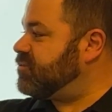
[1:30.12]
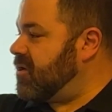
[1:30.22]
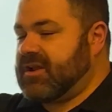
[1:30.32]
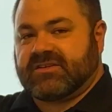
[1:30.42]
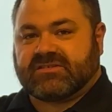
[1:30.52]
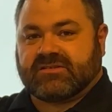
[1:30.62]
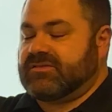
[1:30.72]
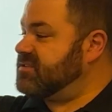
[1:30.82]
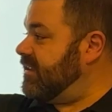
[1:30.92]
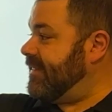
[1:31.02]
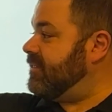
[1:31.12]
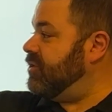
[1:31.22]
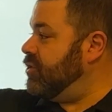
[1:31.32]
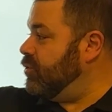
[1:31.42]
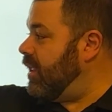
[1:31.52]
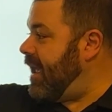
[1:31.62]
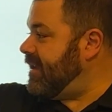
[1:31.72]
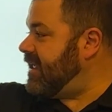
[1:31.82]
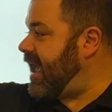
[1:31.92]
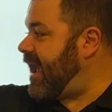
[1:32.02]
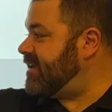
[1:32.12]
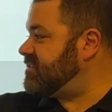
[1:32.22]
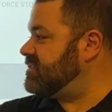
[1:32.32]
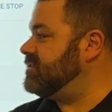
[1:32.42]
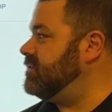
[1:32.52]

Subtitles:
we're going to select the Newline cast.